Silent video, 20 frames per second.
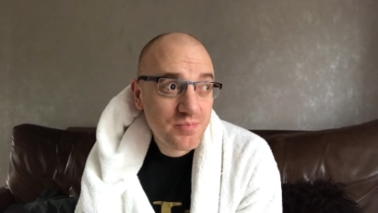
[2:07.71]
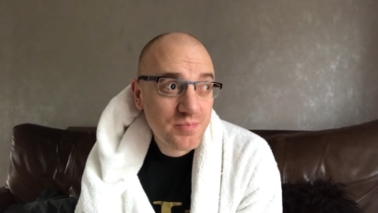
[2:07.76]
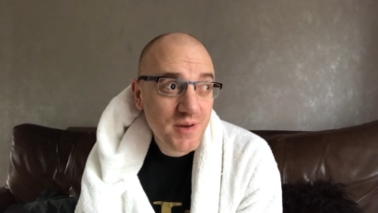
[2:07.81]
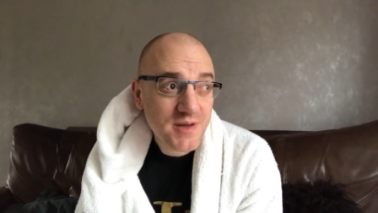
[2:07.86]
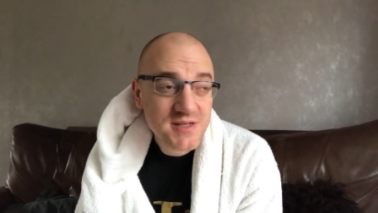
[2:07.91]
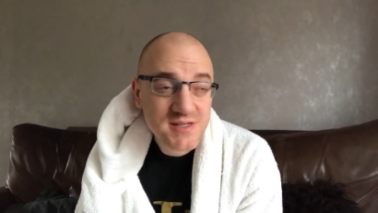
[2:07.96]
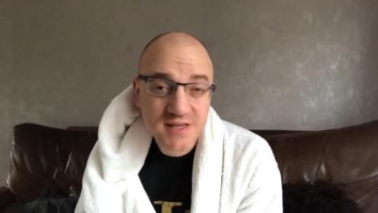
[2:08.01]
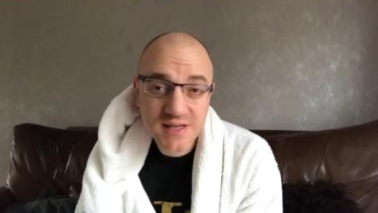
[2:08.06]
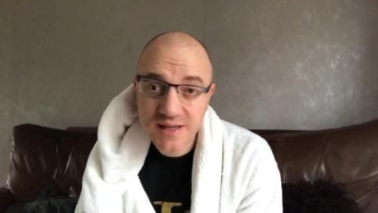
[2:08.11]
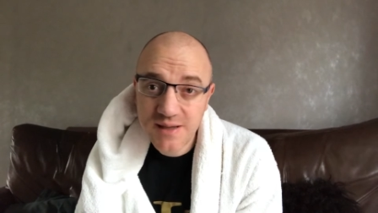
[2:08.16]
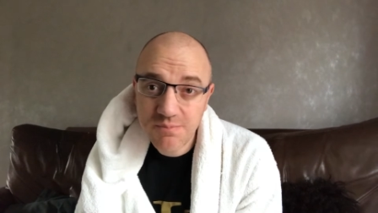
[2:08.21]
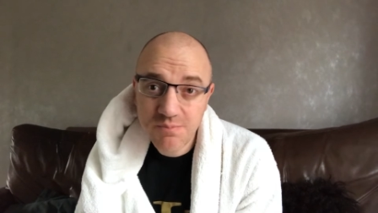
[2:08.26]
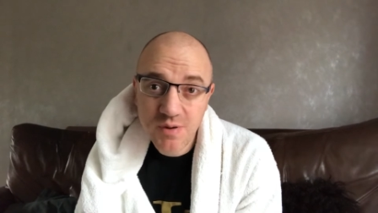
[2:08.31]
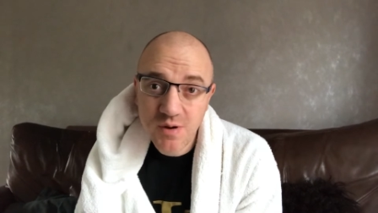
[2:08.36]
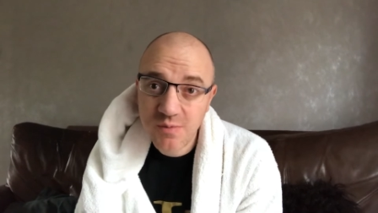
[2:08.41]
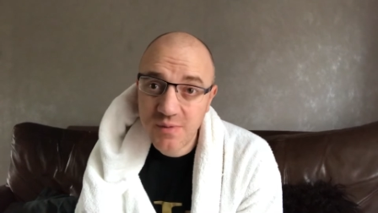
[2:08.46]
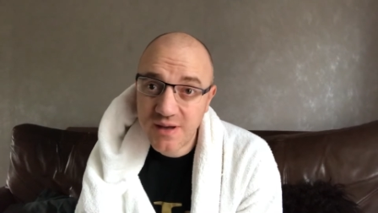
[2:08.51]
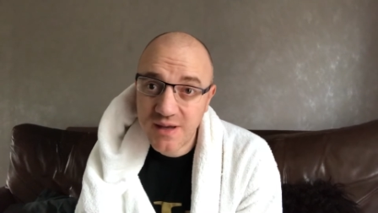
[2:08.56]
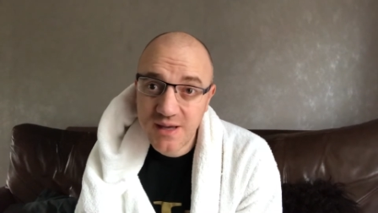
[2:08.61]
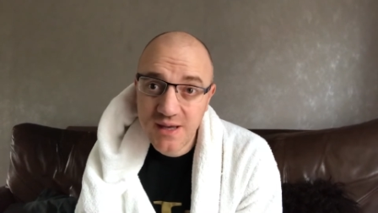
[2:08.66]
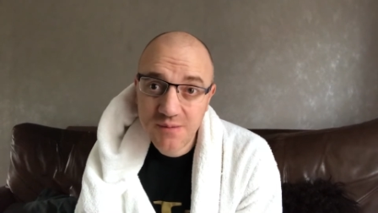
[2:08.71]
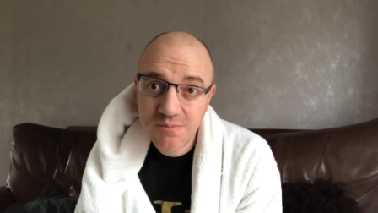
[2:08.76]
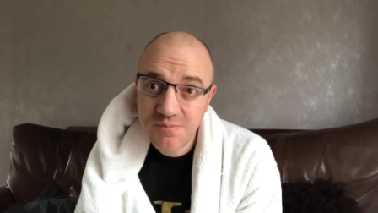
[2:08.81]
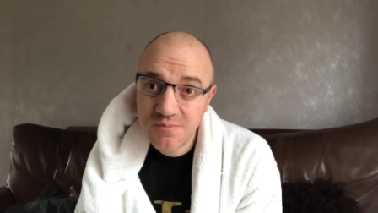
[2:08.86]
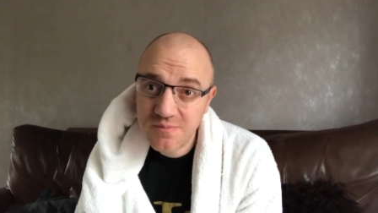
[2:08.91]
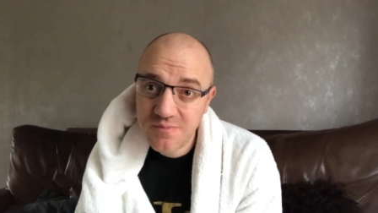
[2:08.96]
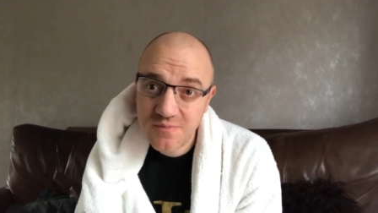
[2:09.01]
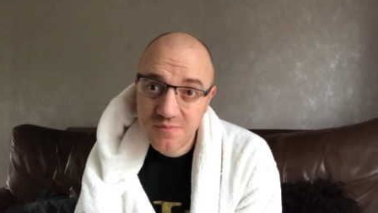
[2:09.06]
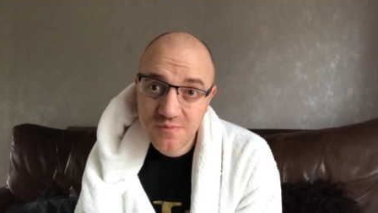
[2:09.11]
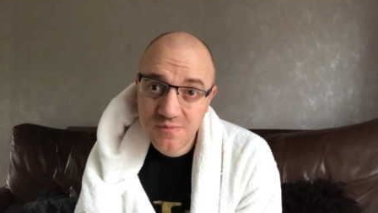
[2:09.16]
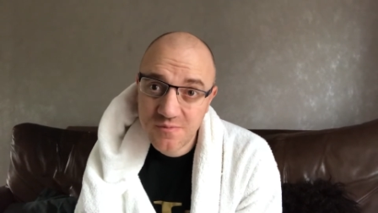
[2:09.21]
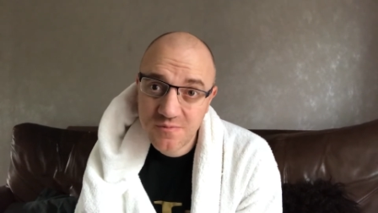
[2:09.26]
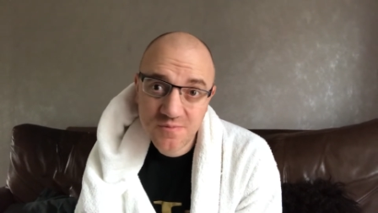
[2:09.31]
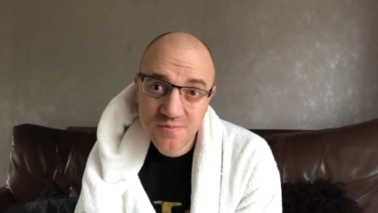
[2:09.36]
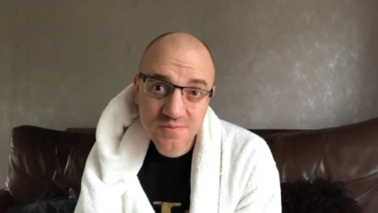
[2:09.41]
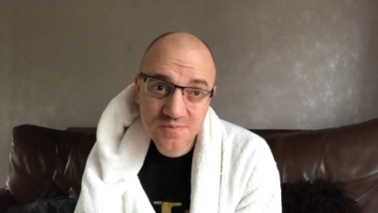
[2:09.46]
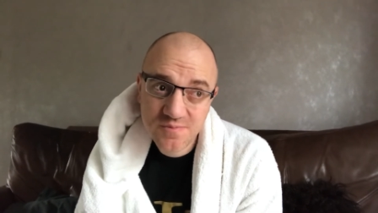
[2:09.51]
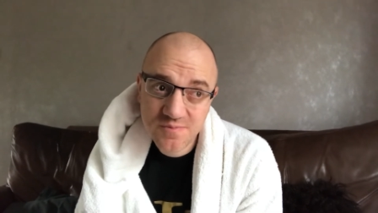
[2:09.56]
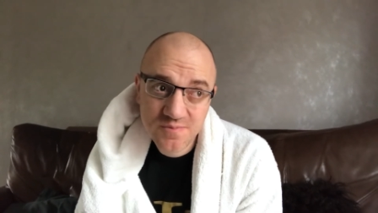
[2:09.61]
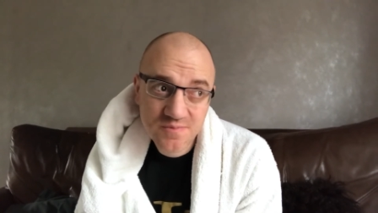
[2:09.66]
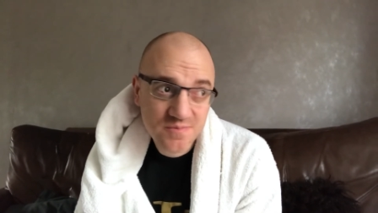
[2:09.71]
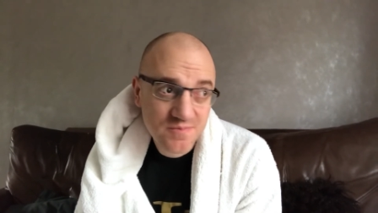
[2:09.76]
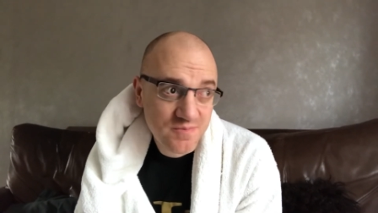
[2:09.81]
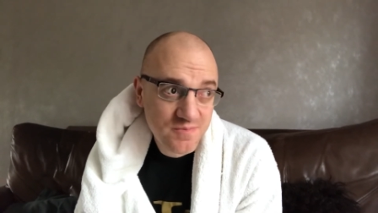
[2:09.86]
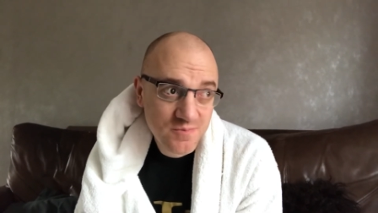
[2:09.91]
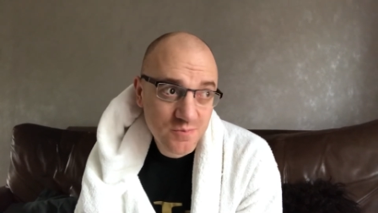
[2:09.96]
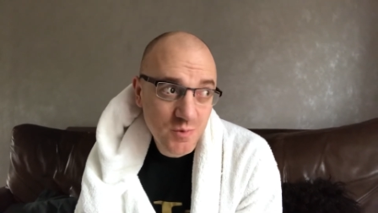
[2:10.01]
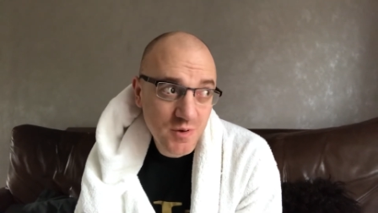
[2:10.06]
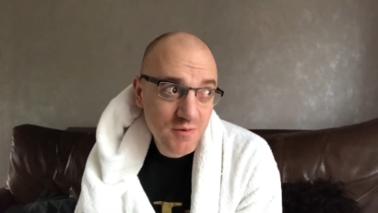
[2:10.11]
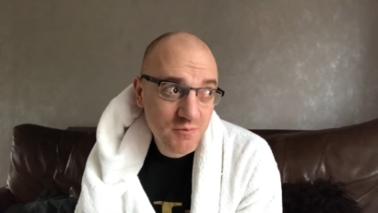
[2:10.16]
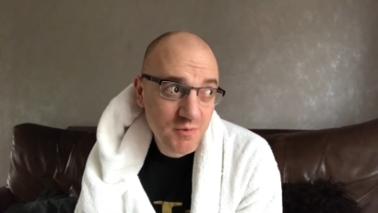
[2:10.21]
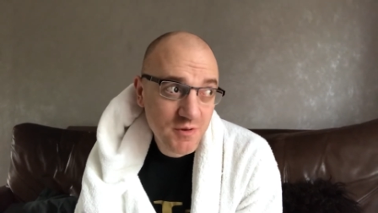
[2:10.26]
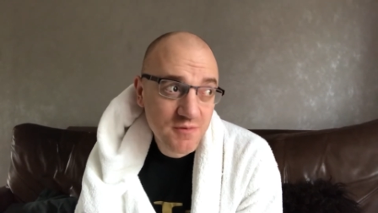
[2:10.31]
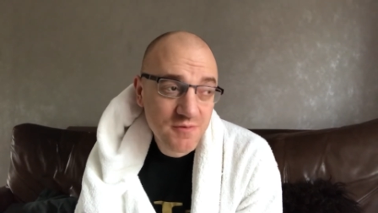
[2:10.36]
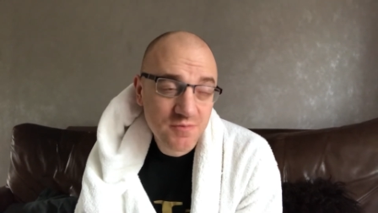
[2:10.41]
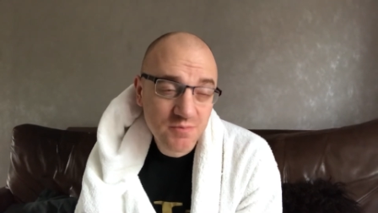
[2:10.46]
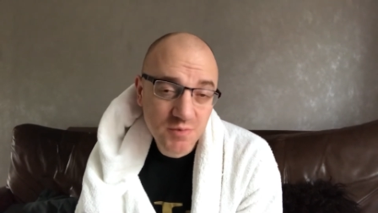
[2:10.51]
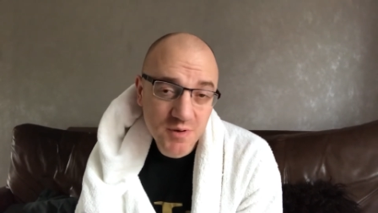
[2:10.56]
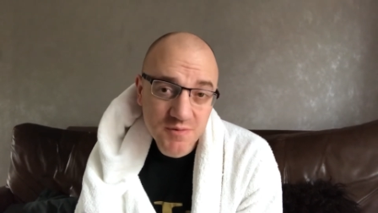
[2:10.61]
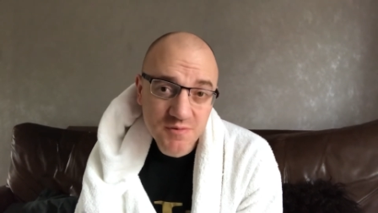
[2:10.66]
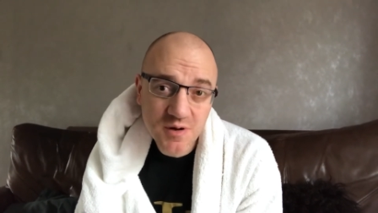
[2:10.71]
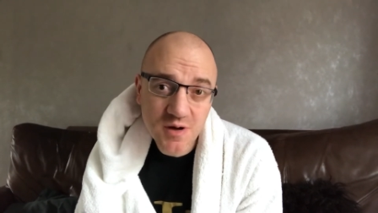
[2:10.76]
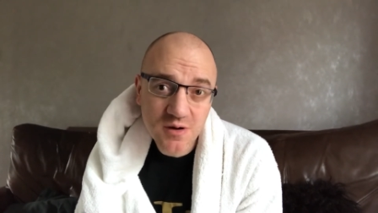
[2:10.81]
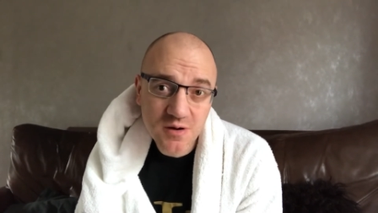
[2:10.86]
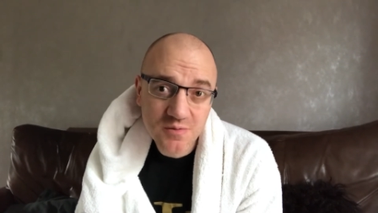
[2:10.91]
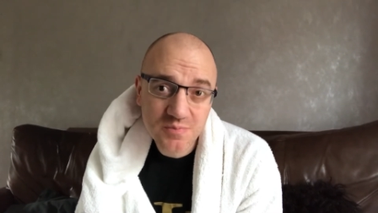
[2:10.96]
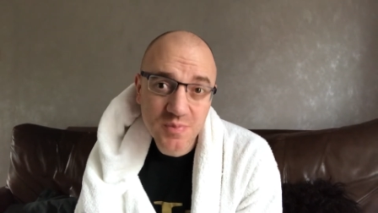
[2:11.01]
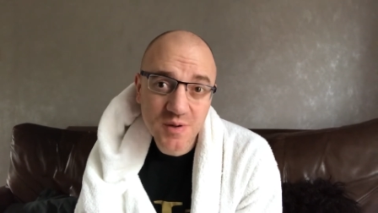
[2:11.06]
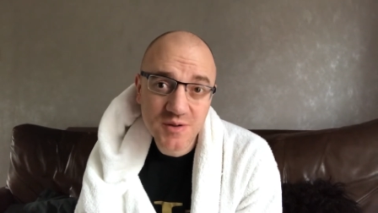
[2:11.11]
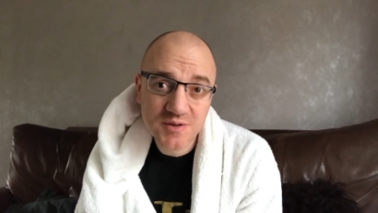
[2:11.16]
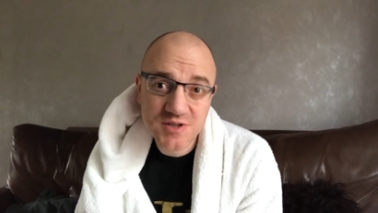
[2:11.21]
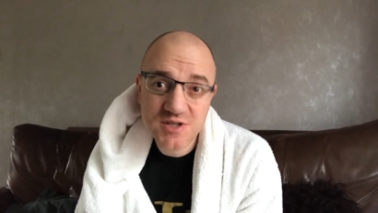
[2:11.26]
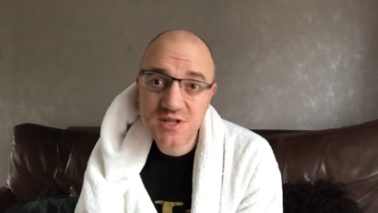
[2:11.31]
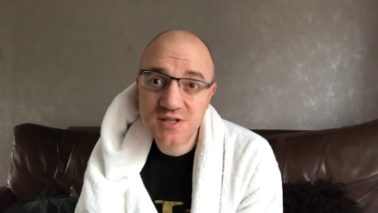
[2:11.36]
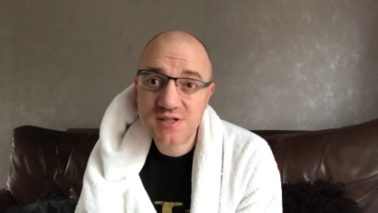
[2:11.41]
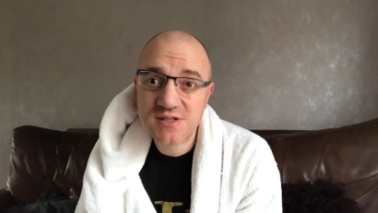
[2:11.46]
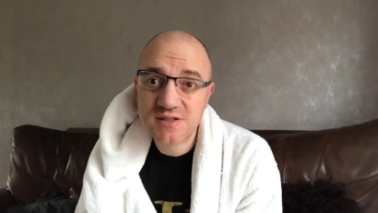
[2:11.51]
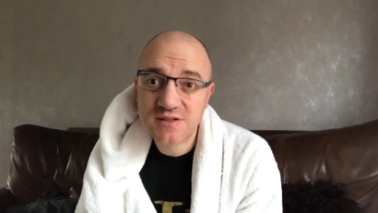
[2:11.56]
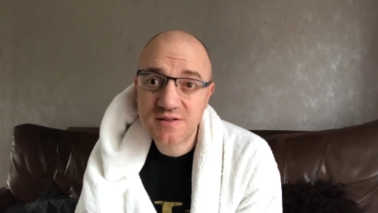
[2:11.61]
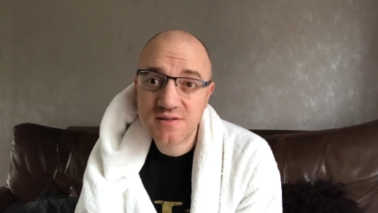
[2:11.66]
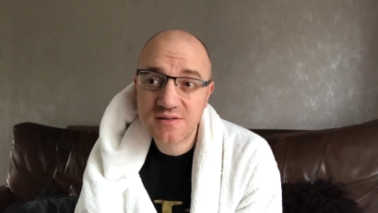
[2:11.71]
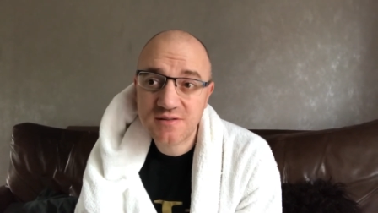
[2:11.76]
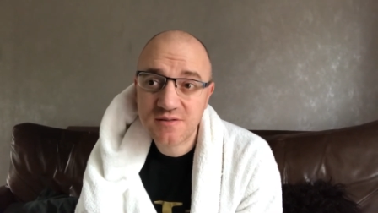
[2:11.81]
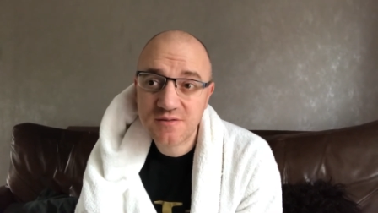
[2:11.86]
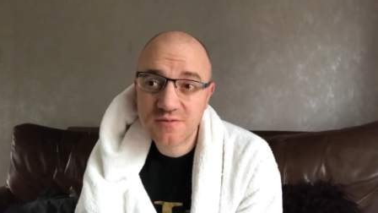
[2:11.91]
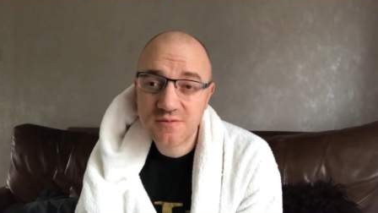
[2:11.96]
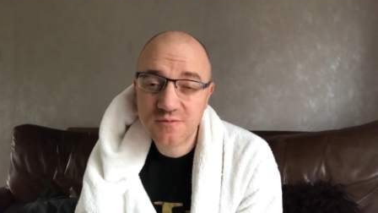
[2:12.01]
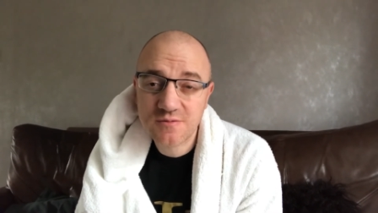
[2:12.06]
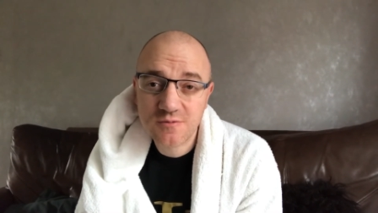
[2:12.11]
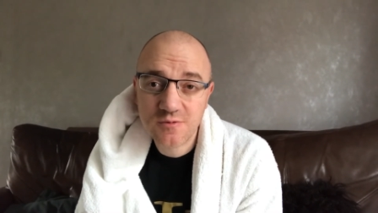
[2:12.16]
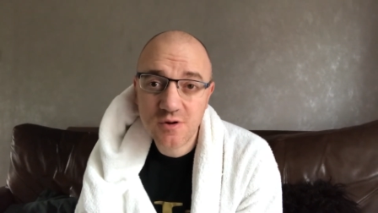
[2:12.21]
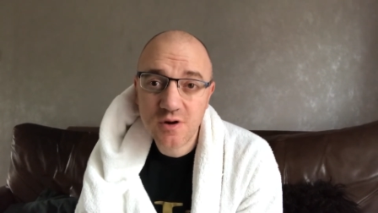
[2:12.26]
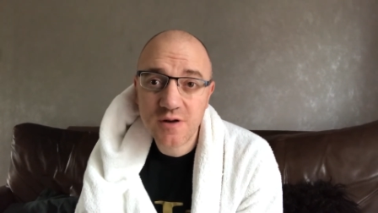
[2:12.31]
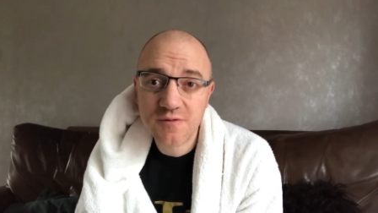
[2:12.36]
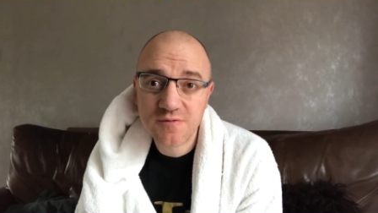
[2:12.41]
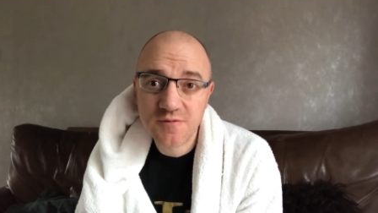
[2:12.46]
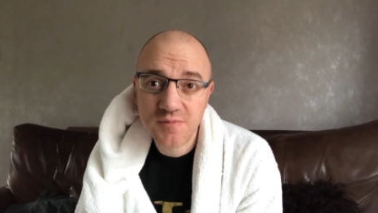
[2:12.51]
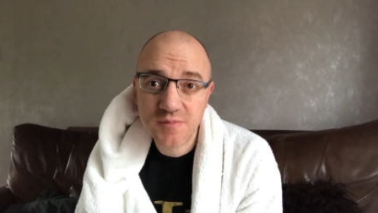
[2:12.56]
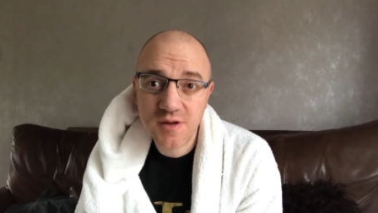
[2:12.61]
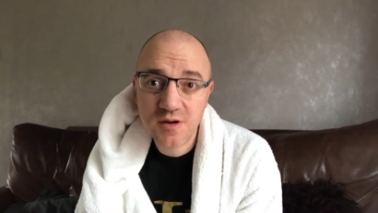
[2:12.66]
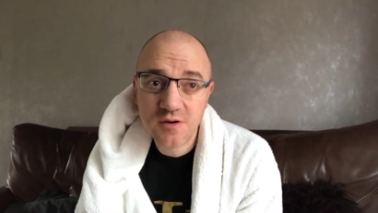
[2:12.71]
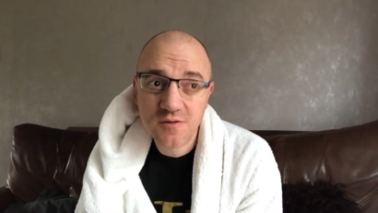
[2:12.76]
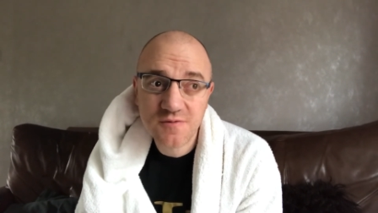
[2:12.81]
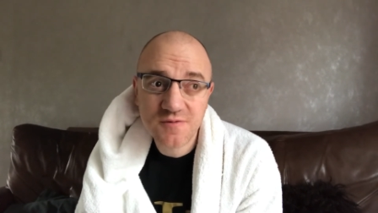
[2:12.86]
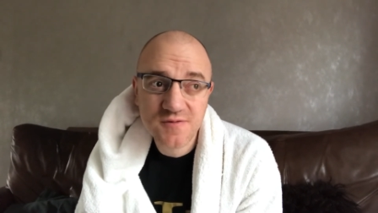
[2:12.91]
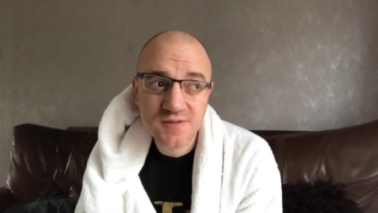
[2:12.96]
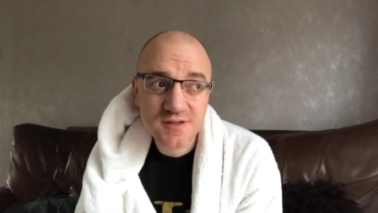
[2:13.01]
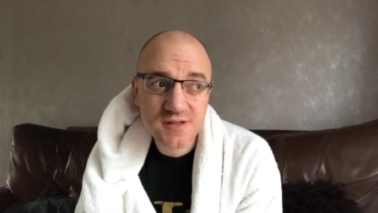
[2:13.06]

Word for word: basically bombing him with, with, with hard punches right from the off,